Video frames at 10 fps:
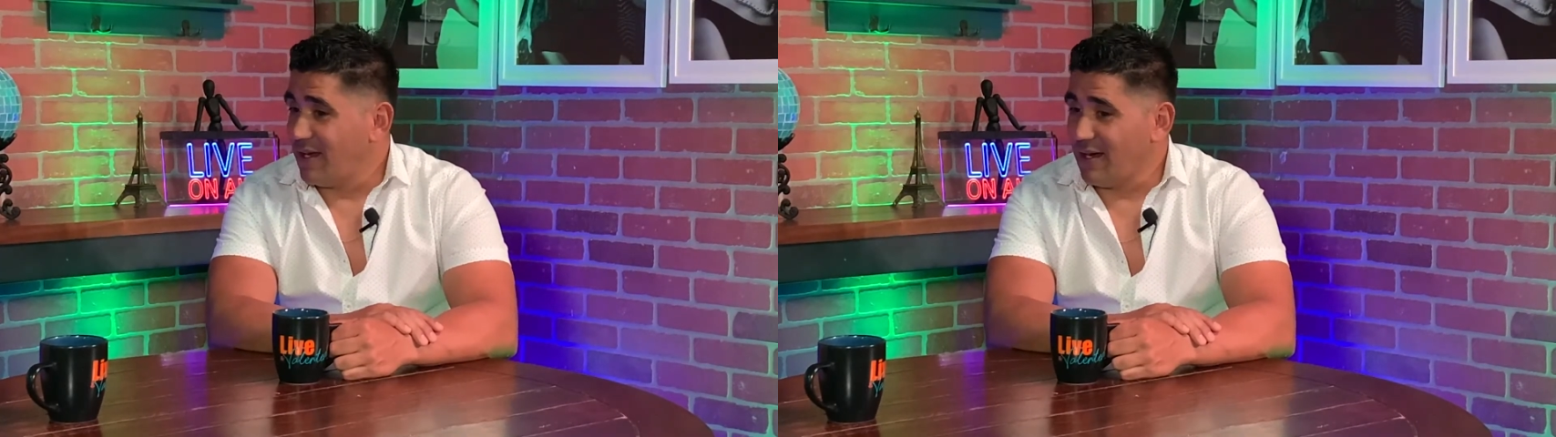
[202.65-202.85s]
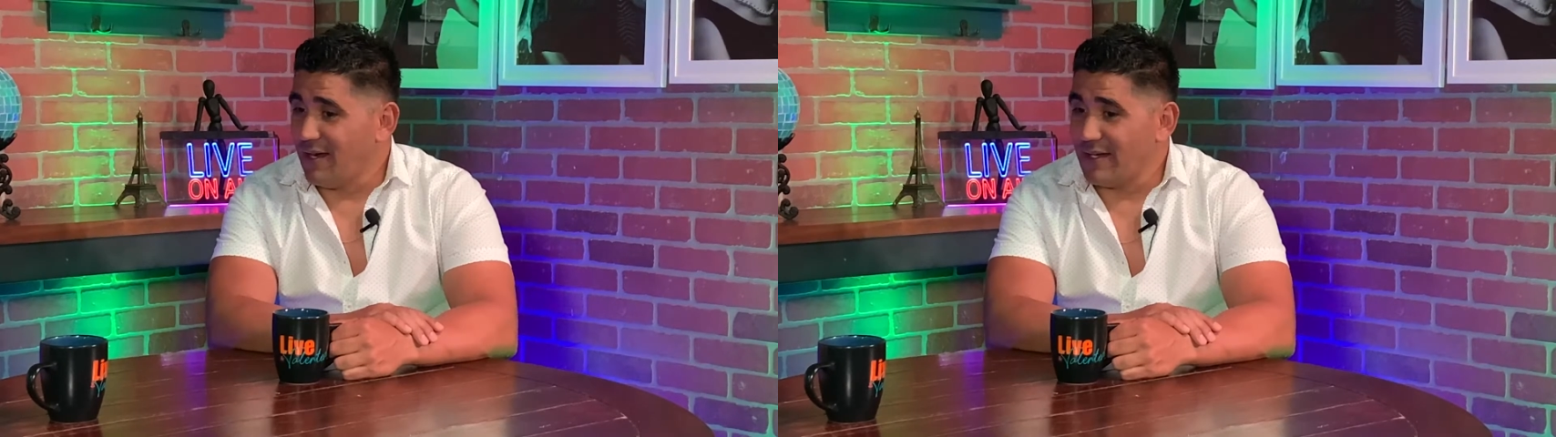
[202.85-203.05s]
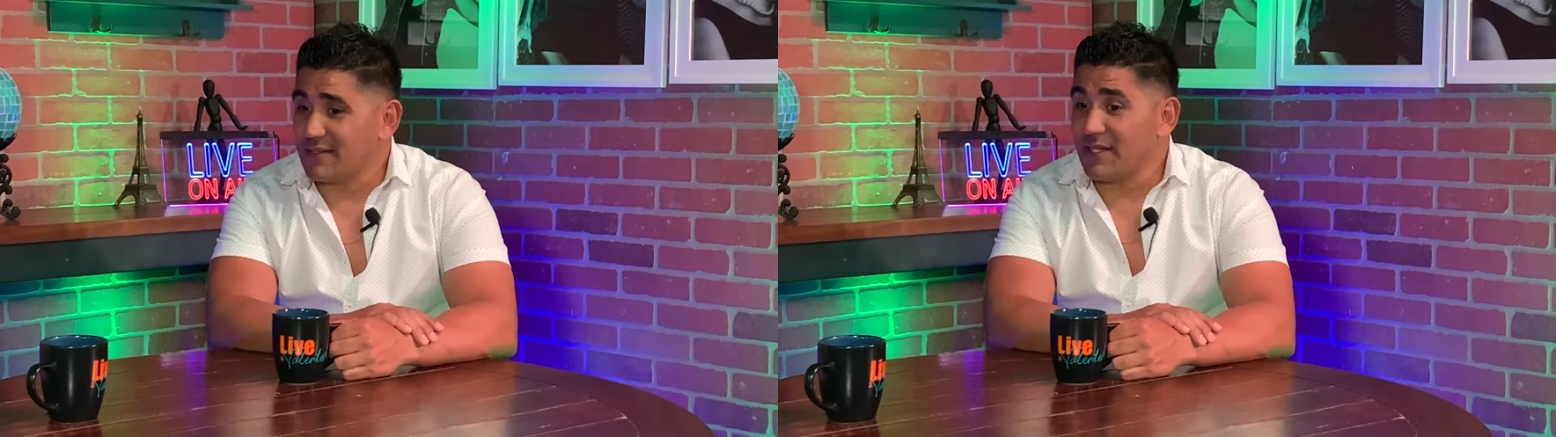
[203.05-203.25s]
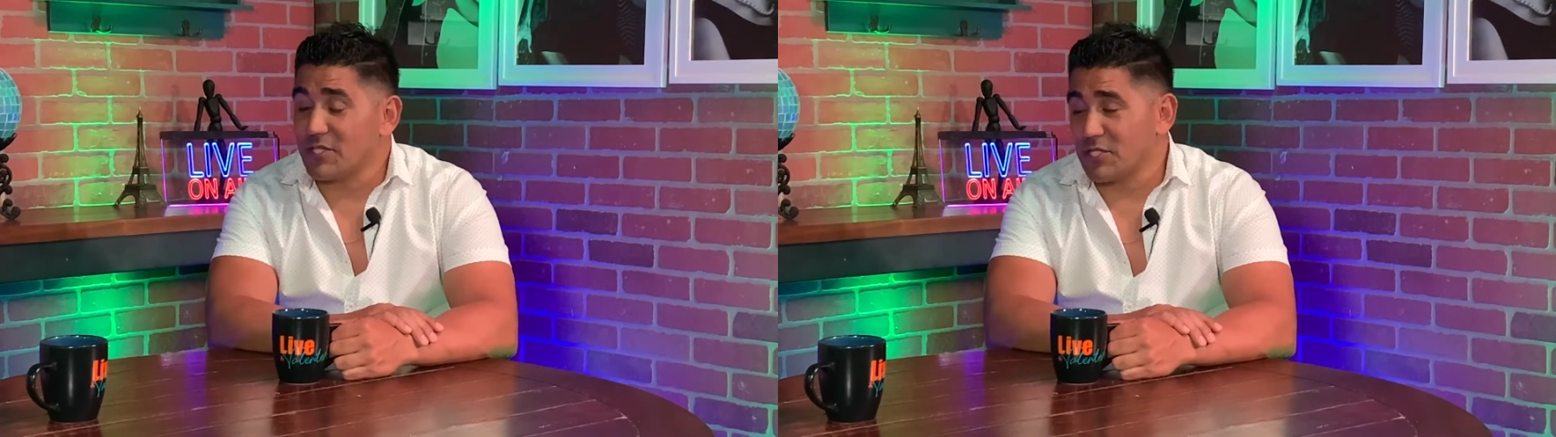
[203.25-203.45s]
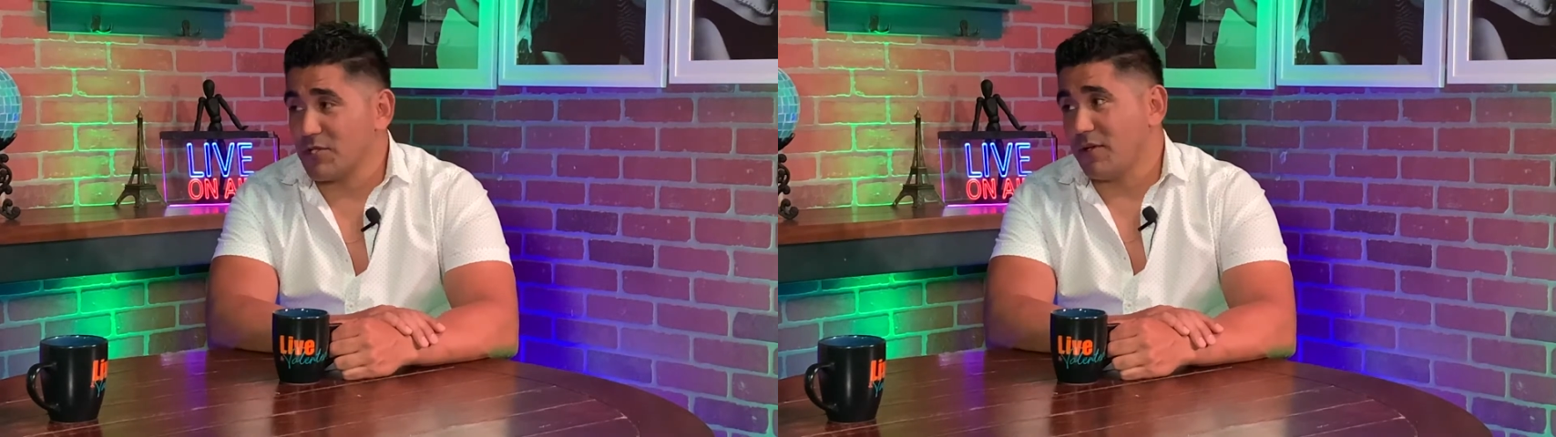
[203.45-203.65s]
Uh, it
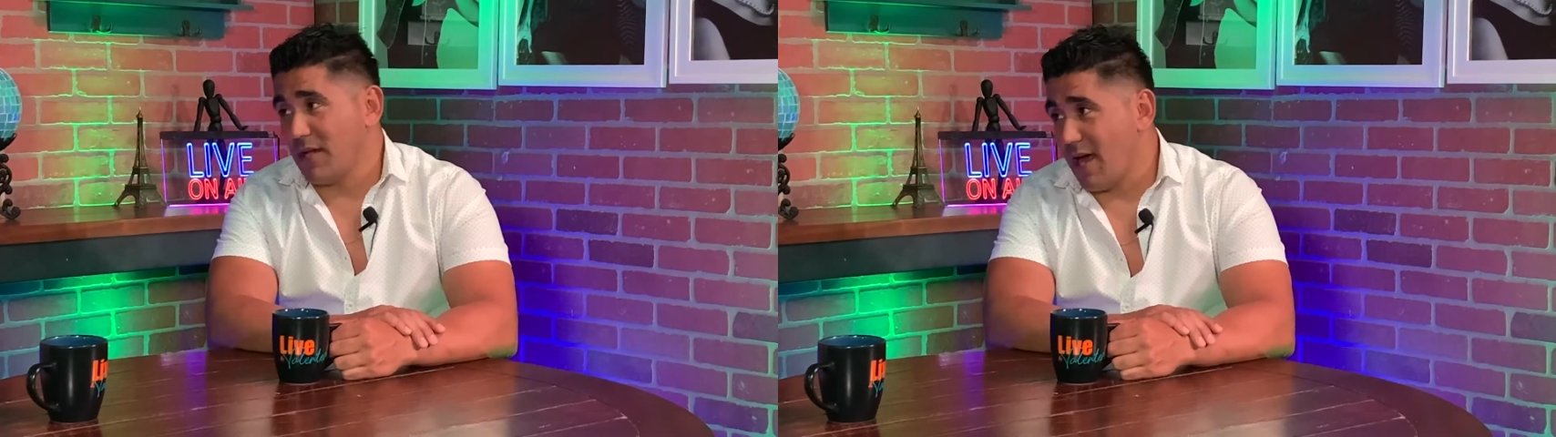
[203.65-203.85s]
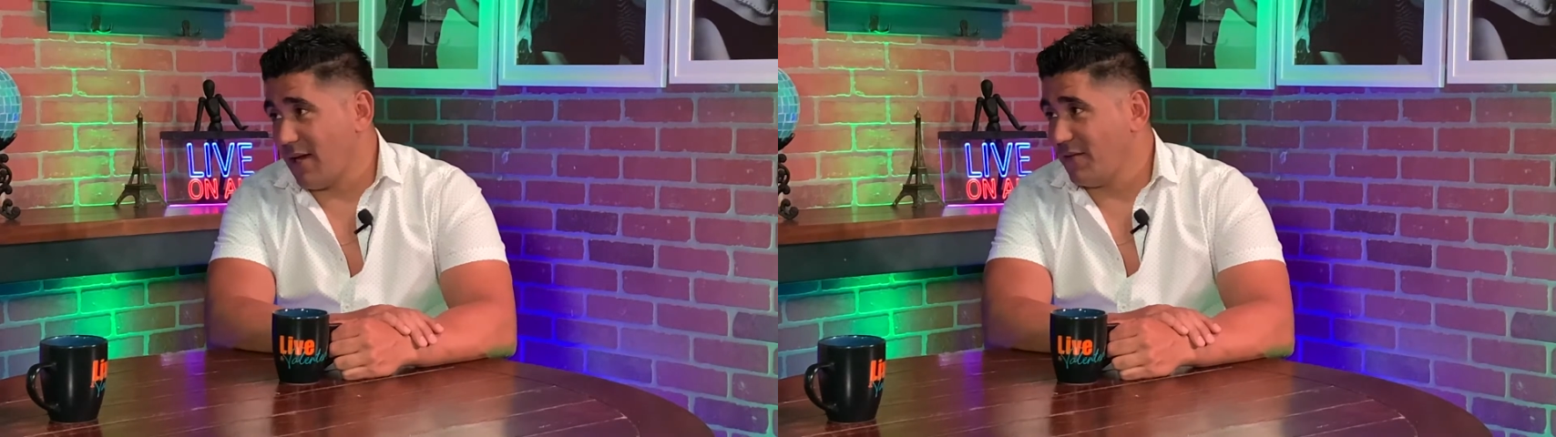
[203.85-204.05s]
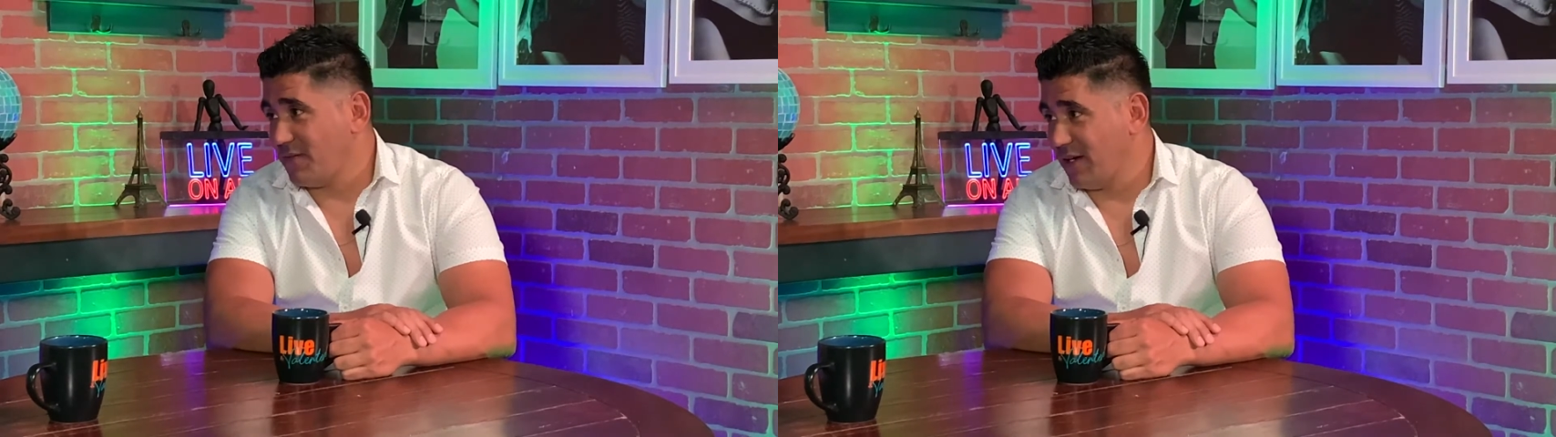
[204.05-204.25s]
teaches you a lot of